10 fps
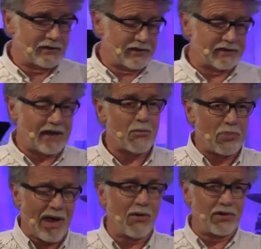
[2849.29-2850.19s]
The same
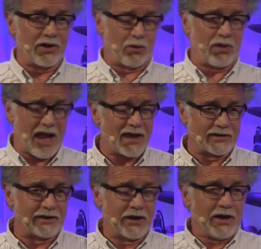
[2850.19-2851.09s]
power that
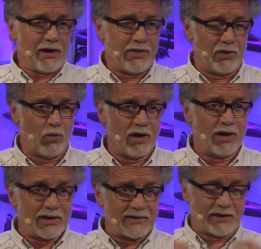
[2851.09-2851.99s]
created the
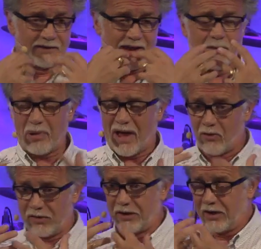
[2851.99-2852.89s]
world is the same power
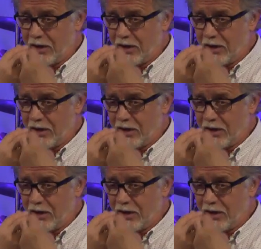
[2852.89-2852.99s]
that